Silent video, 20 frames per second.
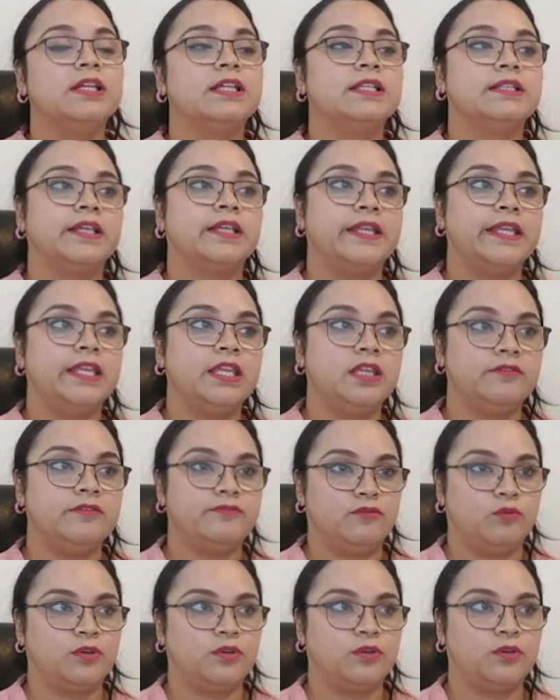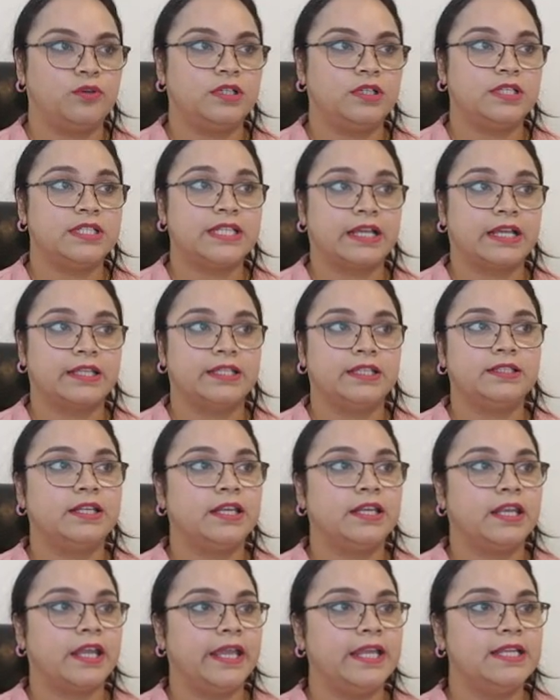then e4, attacking the
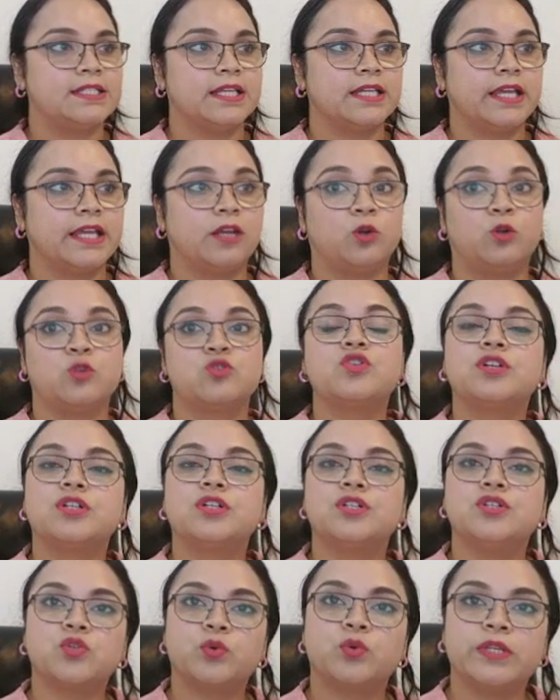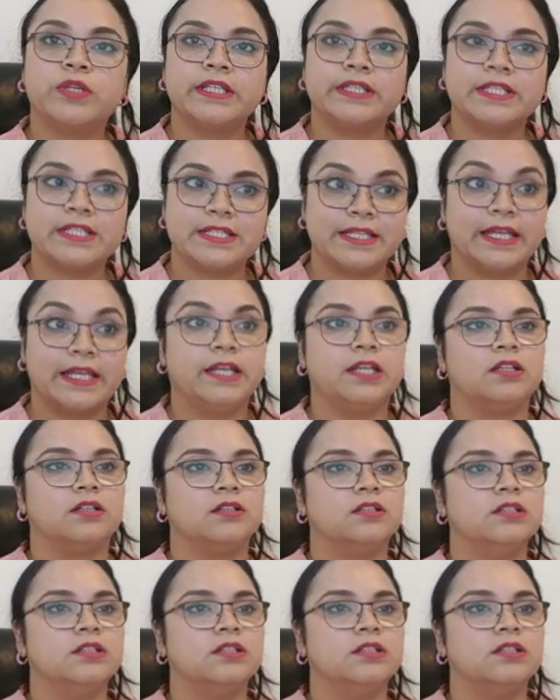knight and also controlling the center,